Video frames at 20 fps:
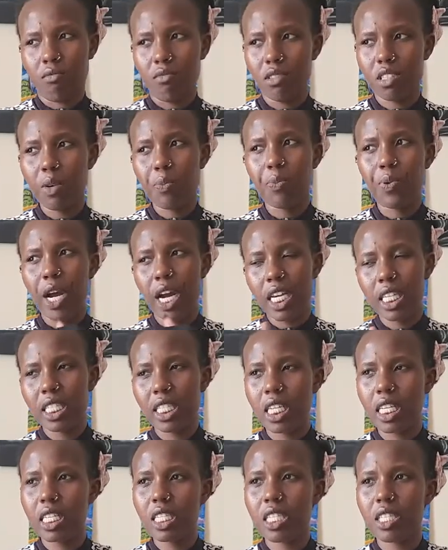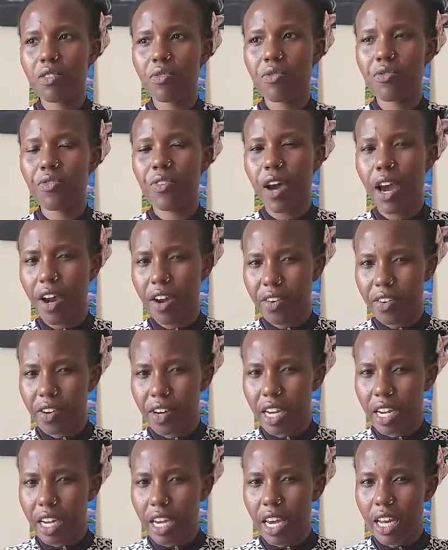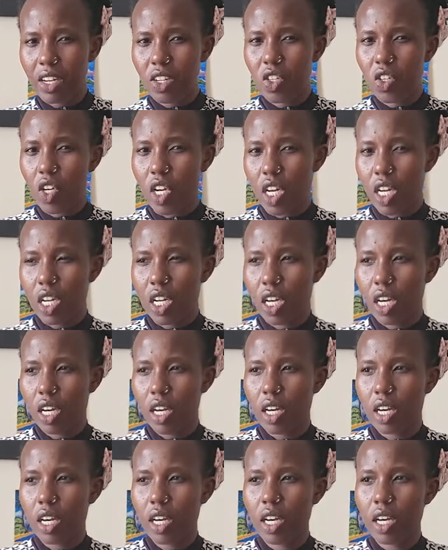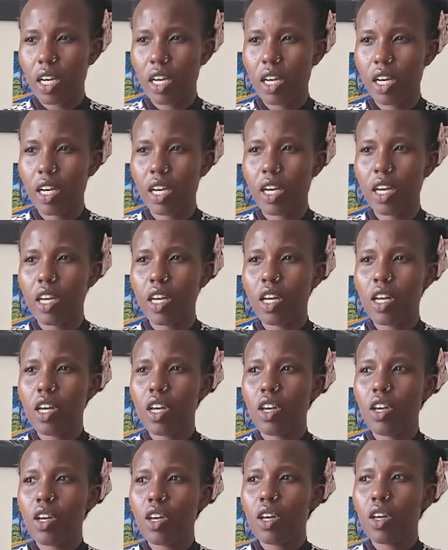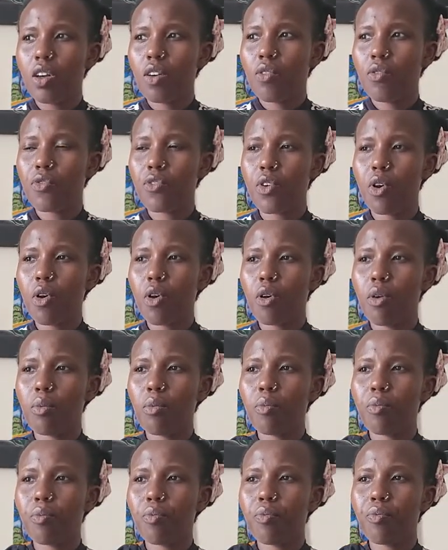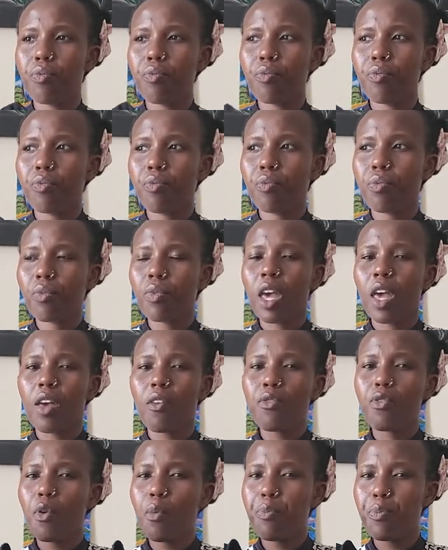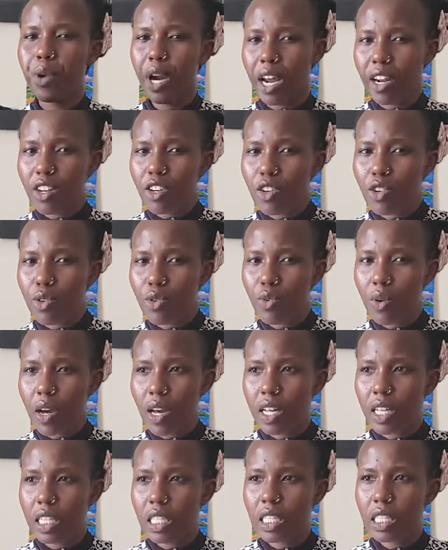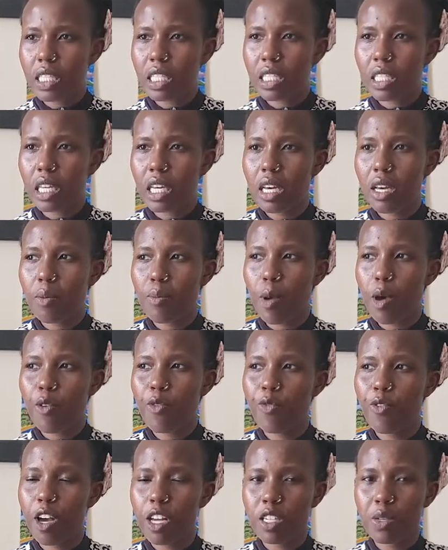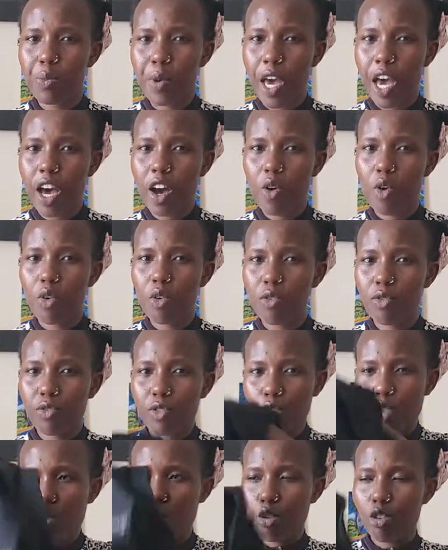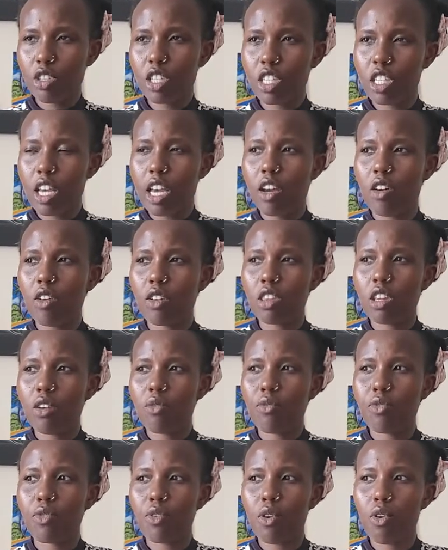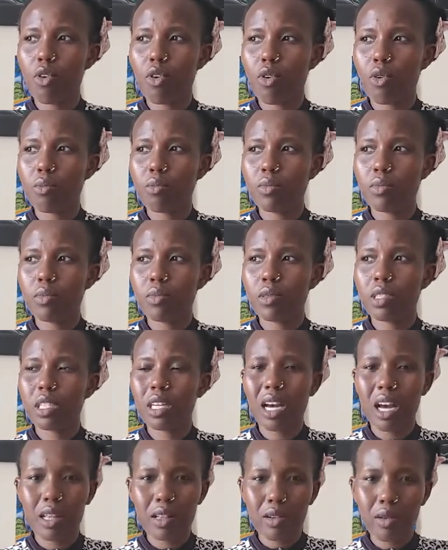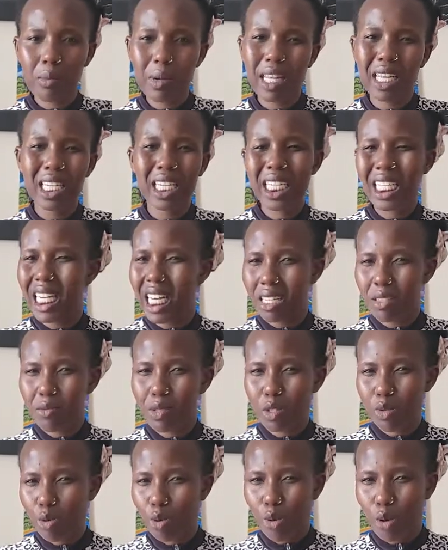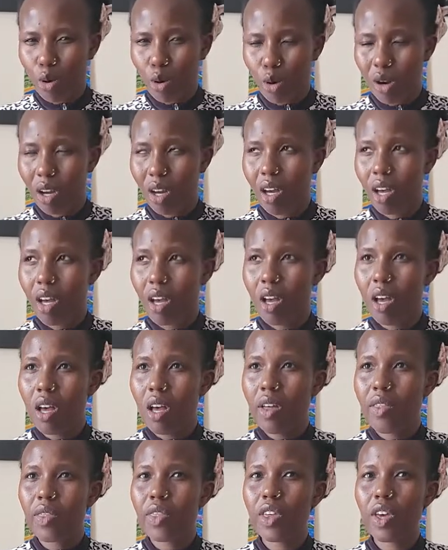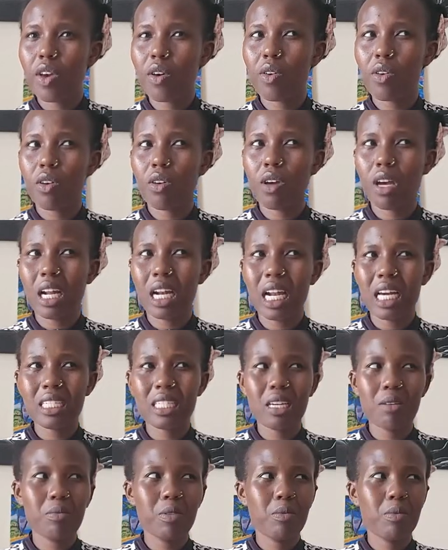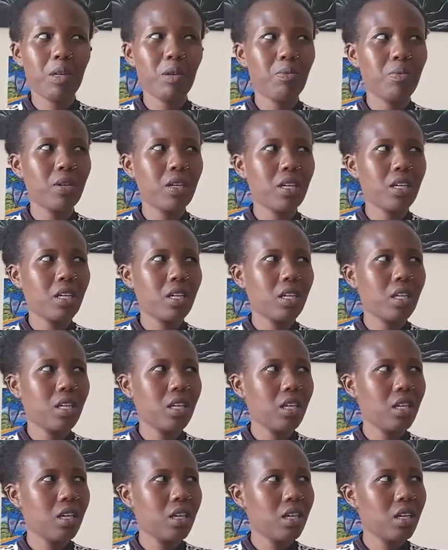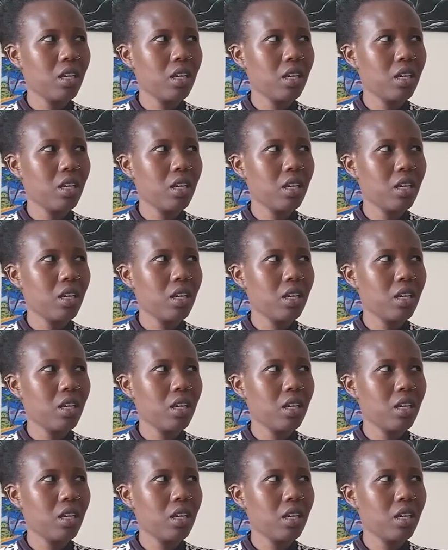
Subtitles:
the prices vary and from brand new ones. My first pair of shorts, I got them from Decathlon, but they didn't last me too long. They lasted me maybe,